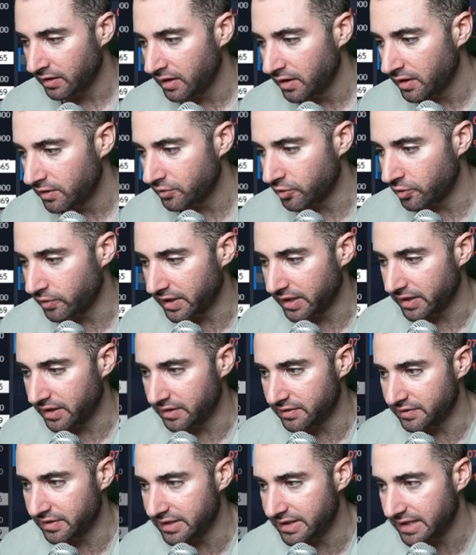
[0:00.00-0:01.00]
Let's go look at
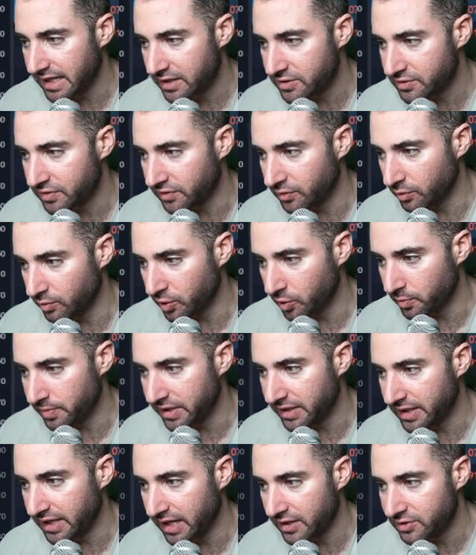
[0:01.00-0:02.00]
Zcash. It's the real
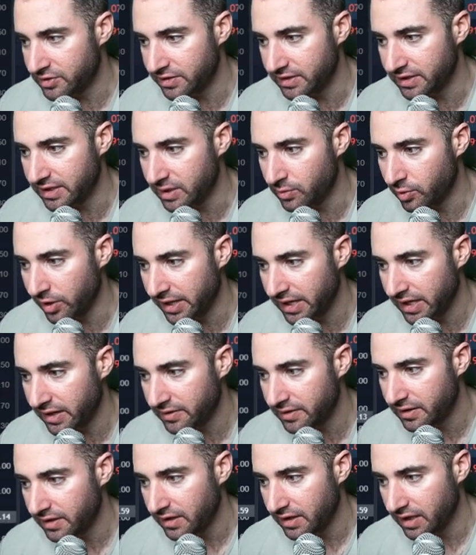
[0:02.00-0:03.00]
Bcash. Did he break
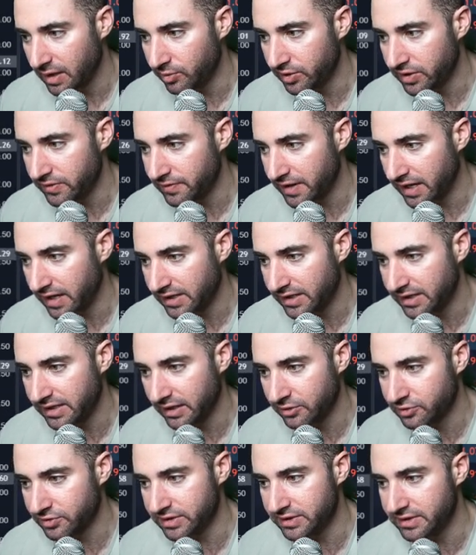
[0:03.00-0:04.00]
out? I believe that he
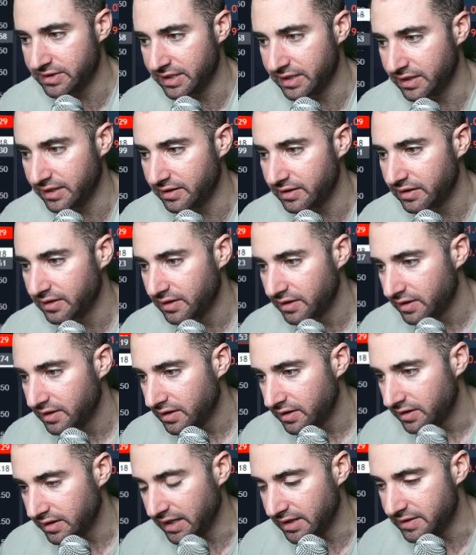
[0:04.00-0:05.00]
actually did.
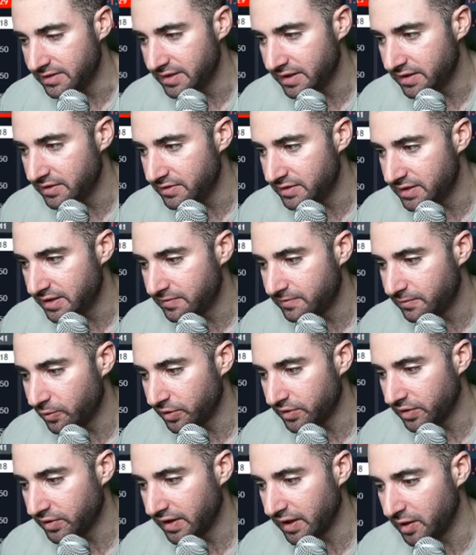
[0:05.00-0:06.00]
Yeah, did
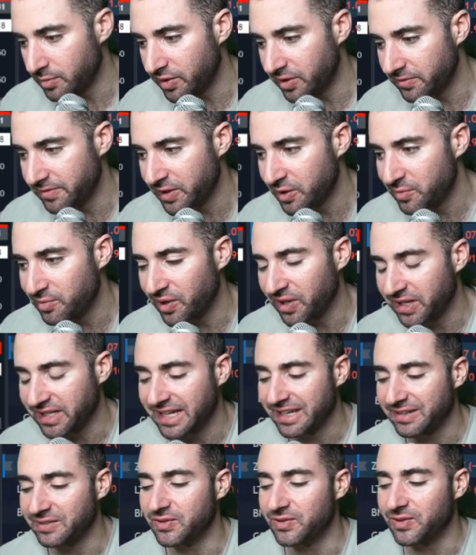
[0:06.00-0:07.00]
force his head above here, but
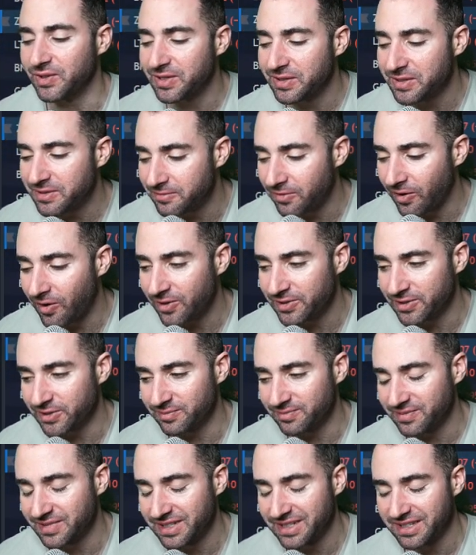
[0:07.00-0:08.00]
again, look at the
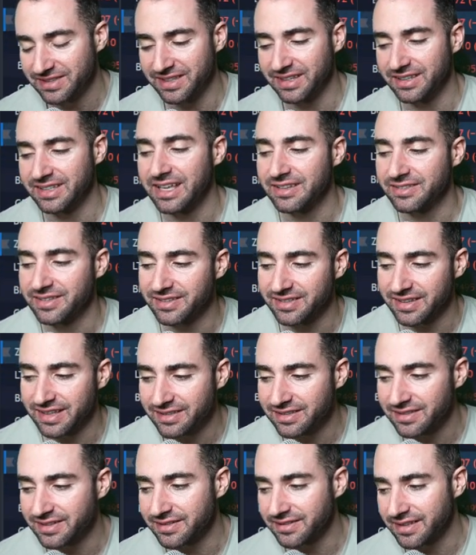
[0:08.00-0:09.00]
volume. That, yes, this
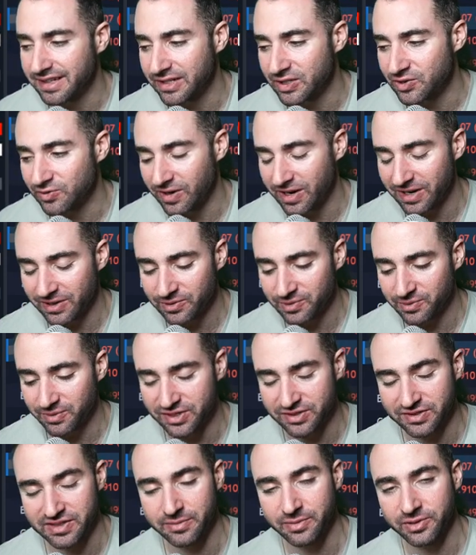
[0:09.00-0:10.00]
is a descending triangle,
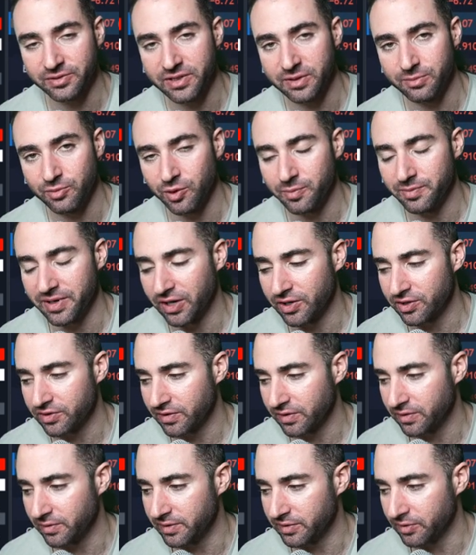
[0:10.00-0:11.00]
which is typically a more
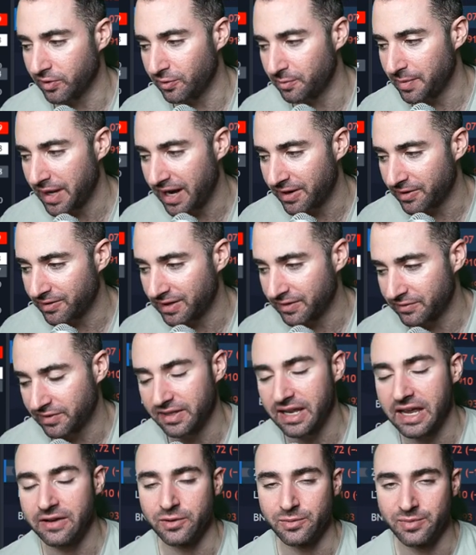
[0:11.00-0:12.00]
bearishly resolved pattern. I've
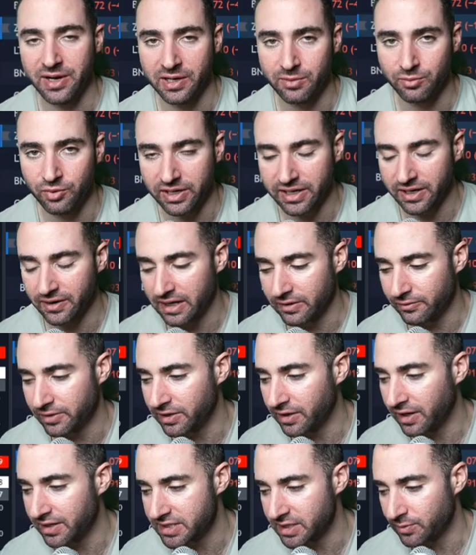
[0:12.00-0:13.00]
seen every pattern break out every
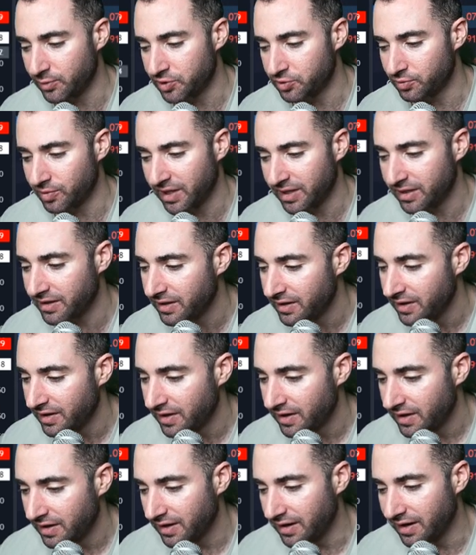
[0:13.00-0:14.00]
goddamn which way.
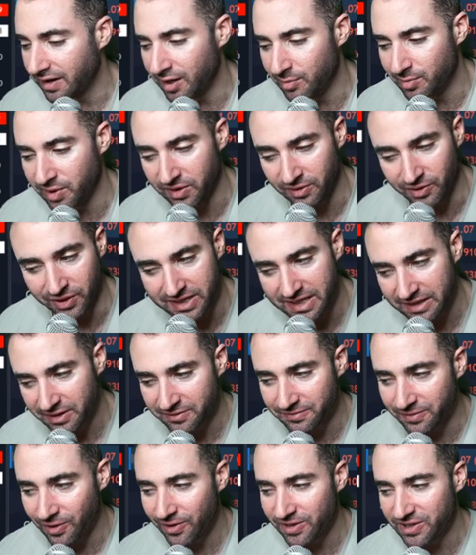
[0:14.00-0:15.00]
But looking at the
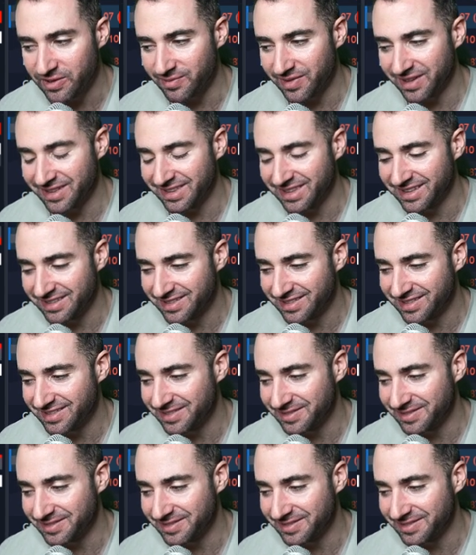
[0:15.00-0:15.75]
volume, this is